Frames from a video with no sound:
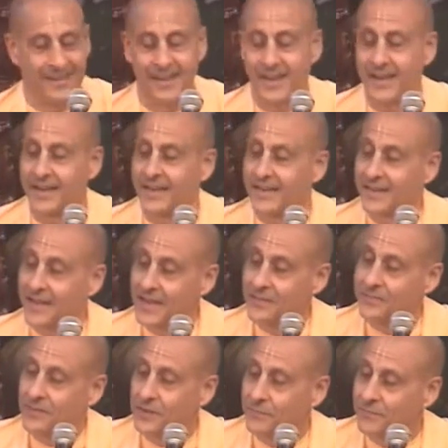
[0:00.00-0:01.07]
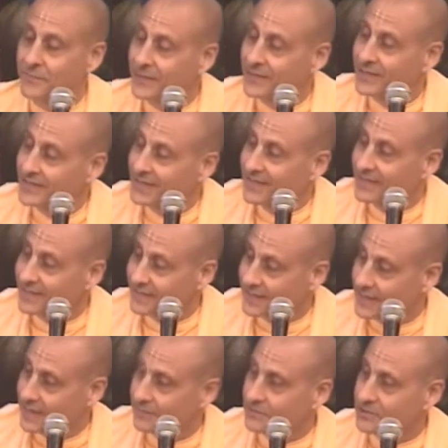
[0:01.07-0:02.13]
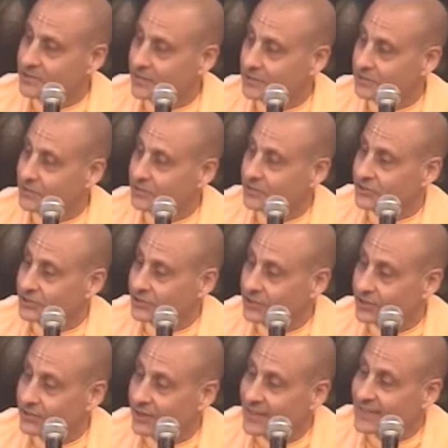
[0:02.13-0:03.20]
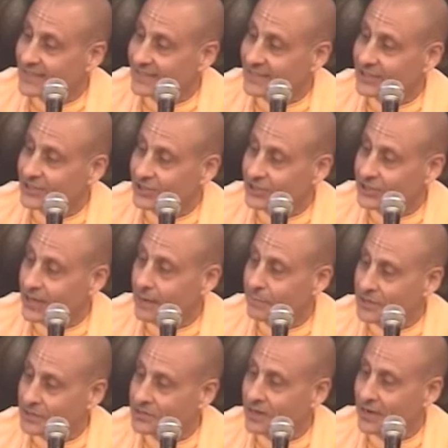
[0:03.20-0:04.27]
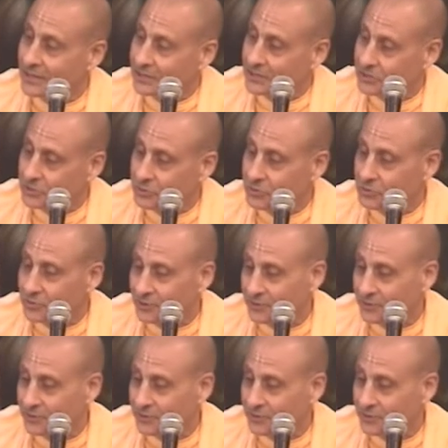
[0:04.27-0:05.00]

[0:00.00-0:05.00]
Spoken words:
And he gave Satrajit this Shamantaka jewel,